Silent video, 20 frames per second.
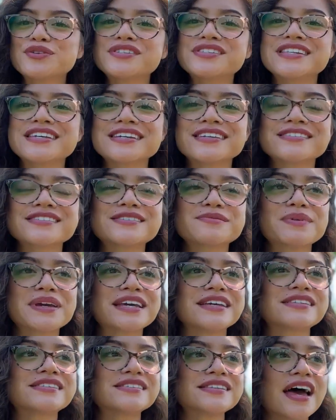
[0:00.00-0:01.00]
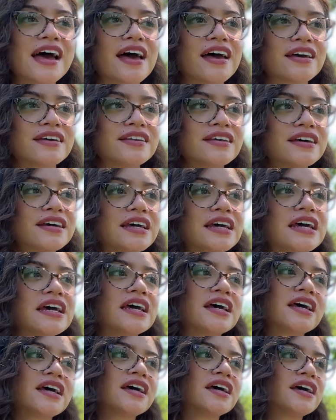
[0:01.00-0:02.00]
things being said,
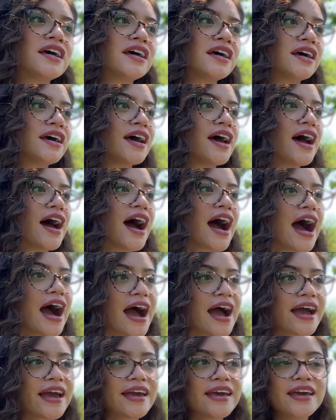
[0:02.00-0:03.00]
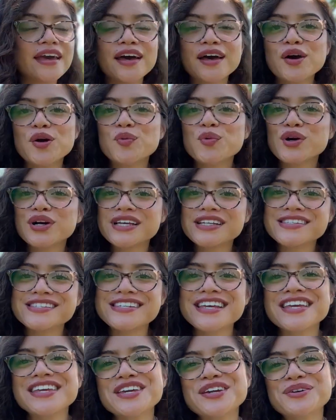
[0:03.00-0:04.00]
I will
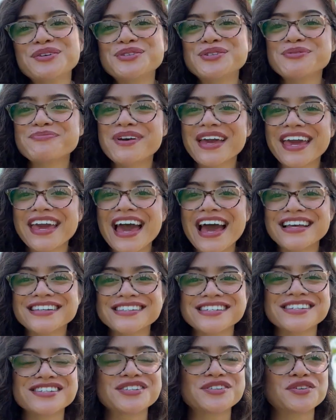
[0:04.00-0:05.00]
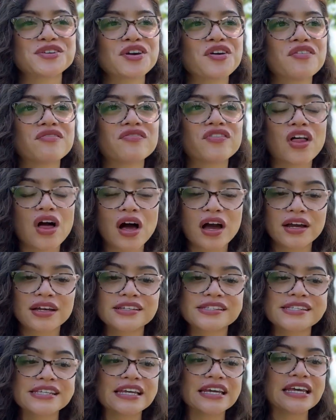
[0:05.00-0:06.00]
continue to make Etsy Studio
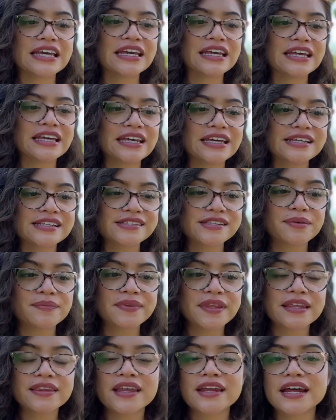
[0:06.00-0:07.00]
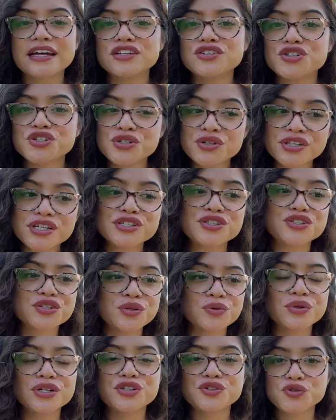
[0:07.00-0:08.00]
vlogs. It is something that I truly
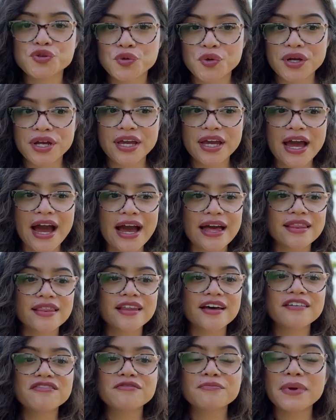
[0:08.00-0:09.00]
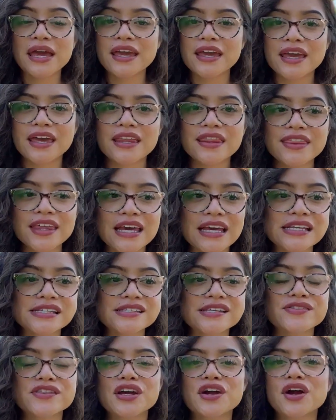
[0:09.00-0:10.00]
do enjoy. I love making
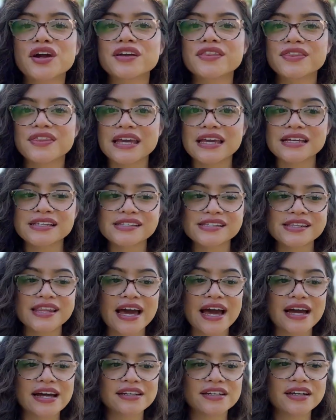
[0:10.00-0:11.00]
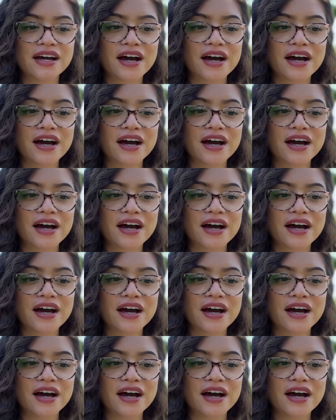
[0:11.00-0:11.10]
things, and there are things that